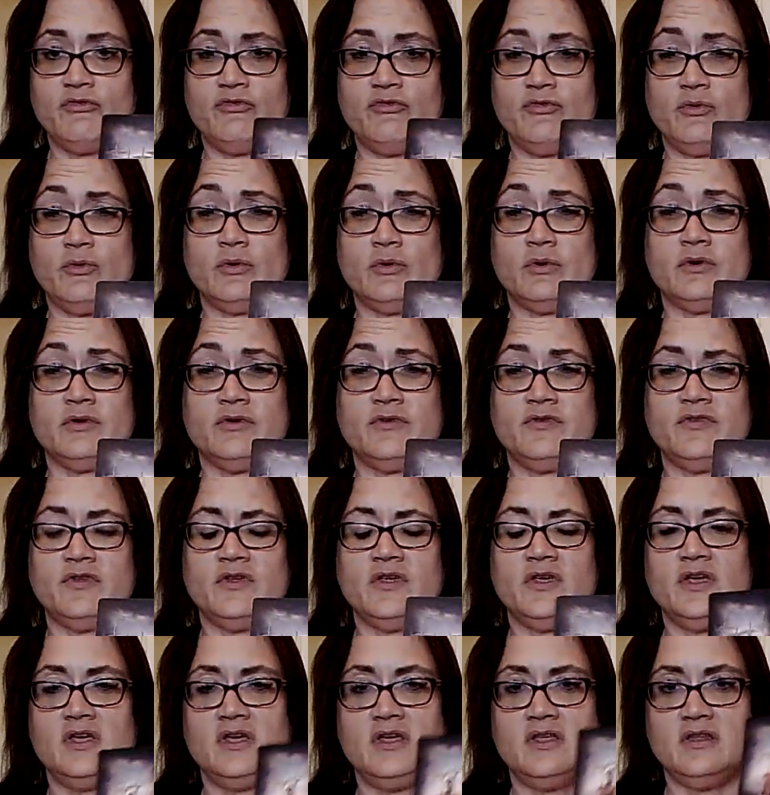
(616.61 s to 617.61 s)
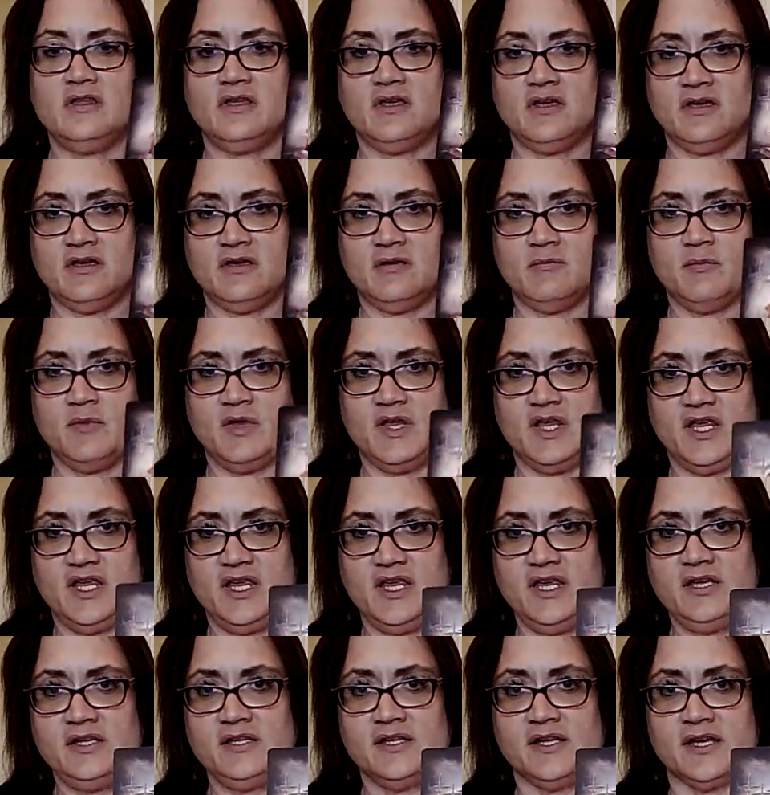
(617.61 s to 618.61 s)
Swords.
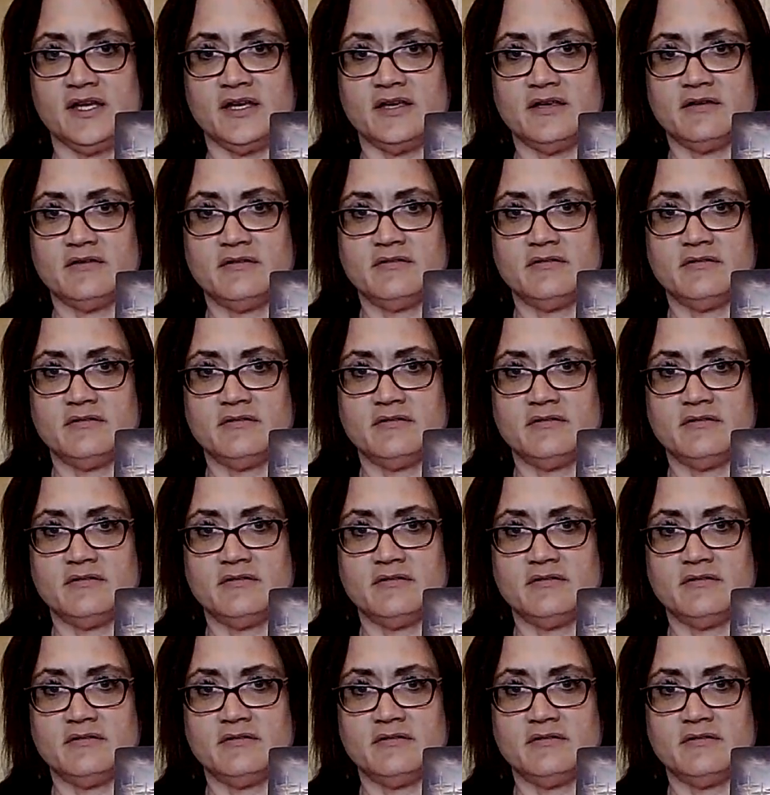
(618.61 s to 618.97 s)
Healing.